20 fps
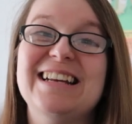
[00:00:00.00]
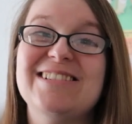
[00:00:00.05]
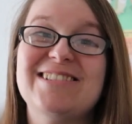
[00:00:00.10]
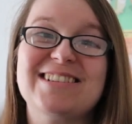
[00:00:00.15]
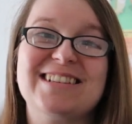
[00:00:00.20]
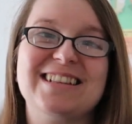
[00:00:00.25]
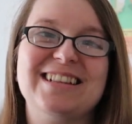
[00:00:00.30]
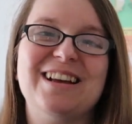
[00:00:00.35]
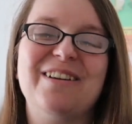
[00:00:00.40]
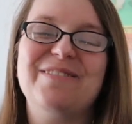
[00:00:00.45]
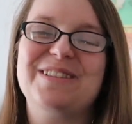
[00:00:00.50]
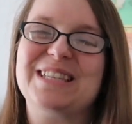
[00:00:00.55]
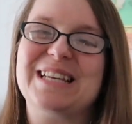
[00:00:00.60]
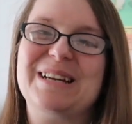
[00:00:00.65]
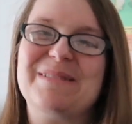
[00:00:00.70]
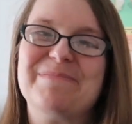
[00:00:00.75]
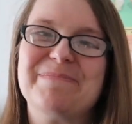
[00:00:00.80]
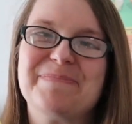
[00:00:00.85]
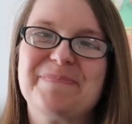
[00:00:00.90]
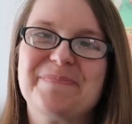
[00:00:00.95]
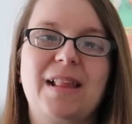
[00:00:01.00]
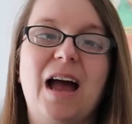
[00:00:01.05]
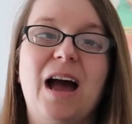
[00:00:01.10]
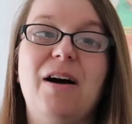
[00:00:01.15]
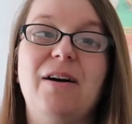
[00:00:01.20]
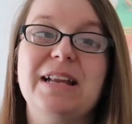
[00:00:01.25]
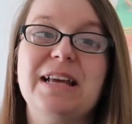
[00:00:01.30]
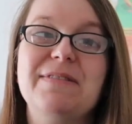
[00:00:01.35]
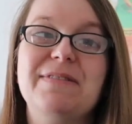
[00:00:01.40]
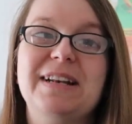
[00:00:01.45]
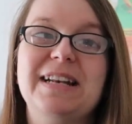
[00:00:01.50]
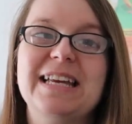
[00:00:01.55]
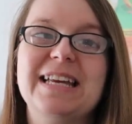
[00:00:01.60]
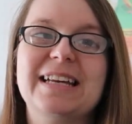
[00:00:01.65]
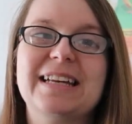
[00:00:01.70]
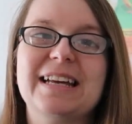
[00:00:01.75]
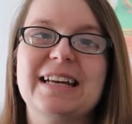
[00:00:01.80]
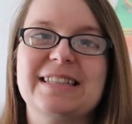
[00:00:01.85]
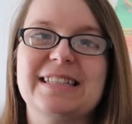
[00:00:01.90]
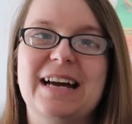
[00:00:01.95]
just loves it. I'll leave a
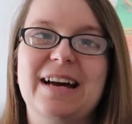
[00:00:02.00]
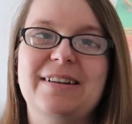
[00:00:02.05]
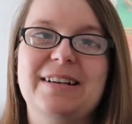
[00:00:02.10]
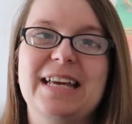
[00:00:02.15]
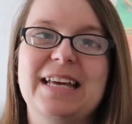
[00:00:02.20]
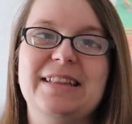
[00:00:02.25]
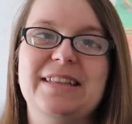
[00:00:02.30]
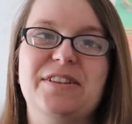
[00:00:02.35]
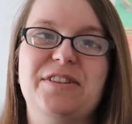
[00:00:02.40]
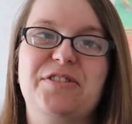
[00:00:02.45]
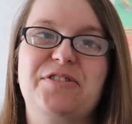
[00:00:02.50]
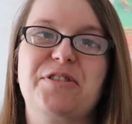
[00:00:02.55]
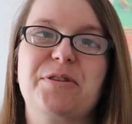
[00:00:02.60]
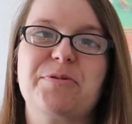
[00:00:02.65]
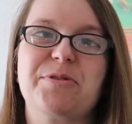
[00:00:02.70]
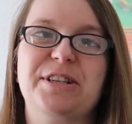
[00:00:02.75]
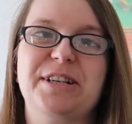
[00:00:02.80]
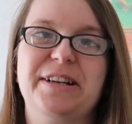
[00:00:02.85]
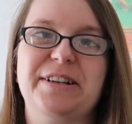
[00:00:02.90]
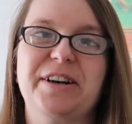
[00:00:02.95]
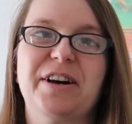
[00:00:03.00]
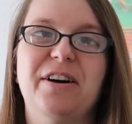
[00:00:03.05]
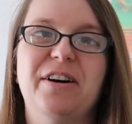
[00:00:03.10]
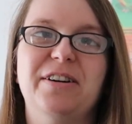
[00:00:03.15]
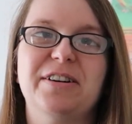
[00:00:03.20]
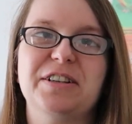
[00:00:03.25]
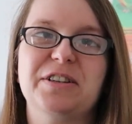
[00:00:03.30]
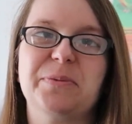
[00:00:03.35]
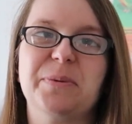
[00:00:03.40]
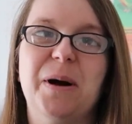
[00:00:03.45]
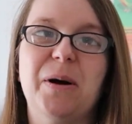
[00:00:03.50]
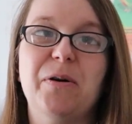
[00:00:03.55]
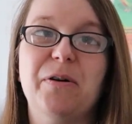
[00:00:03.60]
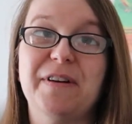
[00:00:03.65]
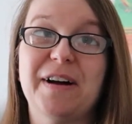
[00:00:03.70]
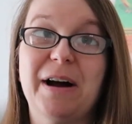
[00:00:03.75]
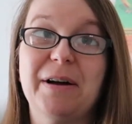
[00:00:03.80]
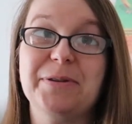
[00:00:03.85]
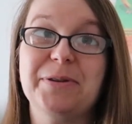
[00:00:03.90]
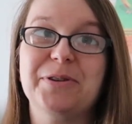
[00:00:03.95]
link down in the description and a card as well of
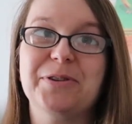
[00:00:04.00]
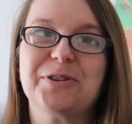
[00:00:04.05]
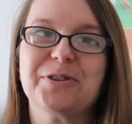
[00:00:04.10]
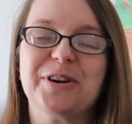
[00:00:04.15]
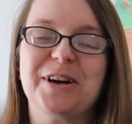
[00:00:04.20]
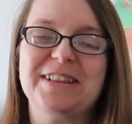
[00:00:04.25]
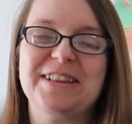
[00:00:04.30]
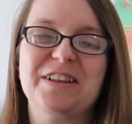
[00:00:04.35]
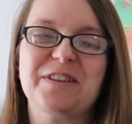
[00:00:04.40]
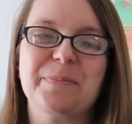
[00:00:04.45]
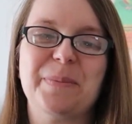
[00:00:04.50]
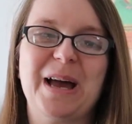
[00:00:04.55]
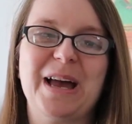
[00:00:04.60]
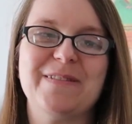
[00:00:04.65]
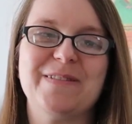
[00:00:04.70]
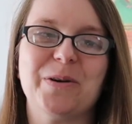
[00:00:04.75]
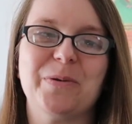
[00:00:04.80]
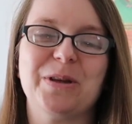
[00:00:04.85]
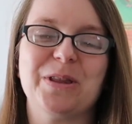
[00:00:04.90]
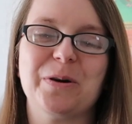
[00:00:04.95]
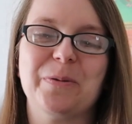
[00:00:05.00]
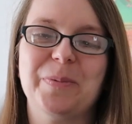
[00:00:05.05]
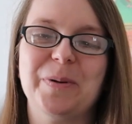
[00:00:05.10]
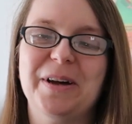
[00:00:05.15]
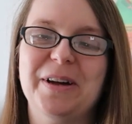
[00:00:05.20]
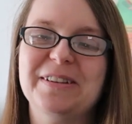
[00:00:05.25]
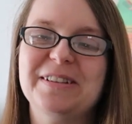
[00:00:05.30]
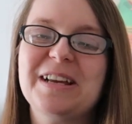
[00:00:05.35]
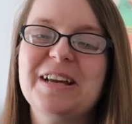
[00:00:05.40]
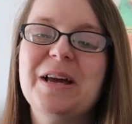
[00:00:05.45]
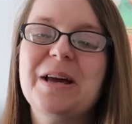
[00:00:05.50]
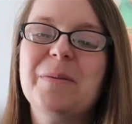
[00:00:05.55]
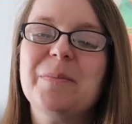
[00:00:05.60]
how you can train this behaviour with your bird.